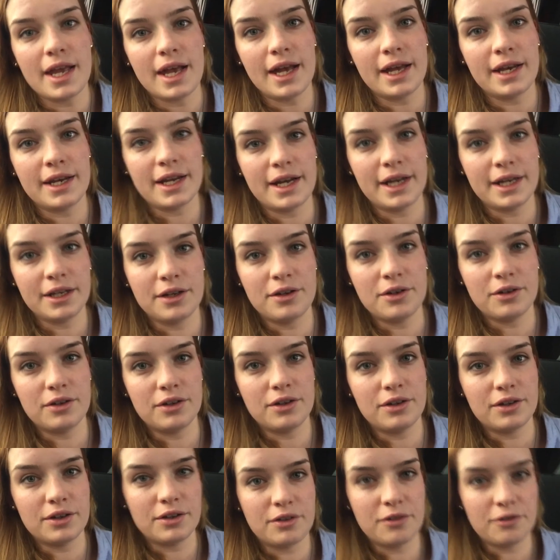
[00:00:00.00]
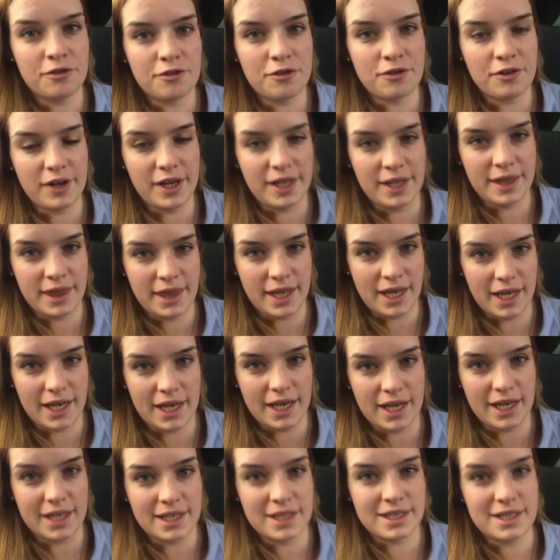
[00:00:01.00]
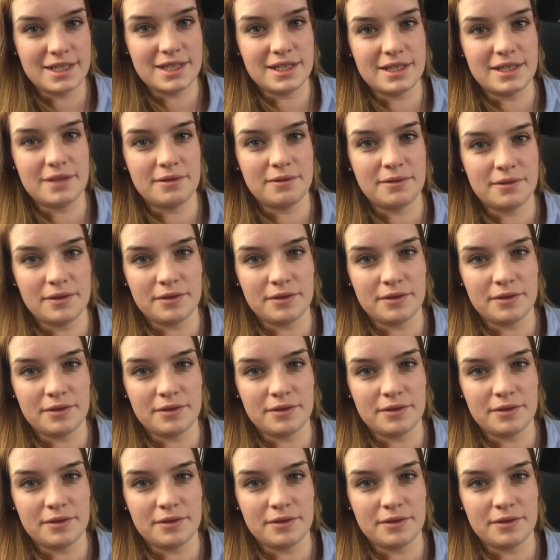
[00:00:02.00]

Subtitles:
and I got 3 tickets